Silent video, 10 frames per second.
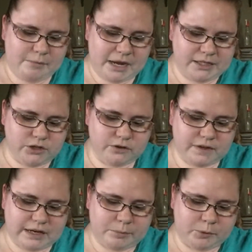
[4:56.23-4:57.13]
I do have a
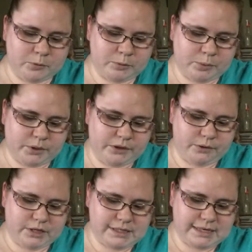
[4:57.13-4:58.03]
couple more
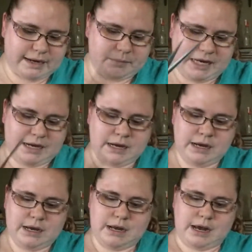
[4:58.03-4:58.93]
pre-orders coming,
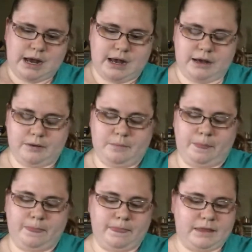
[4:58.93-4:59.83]
and